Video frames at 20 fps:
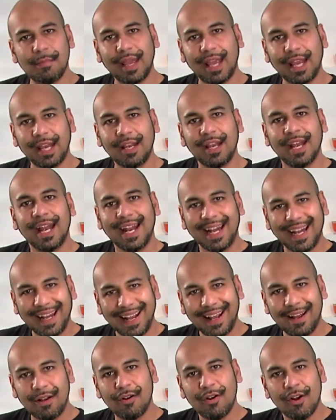heat
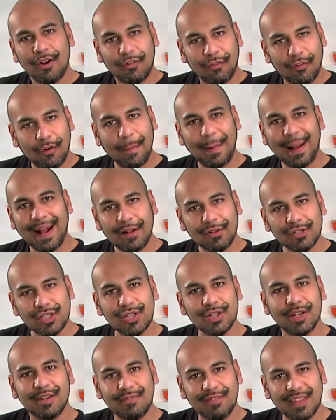now for about
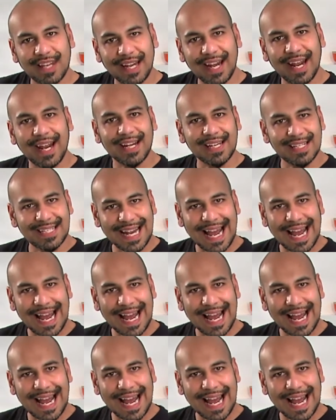sort of the next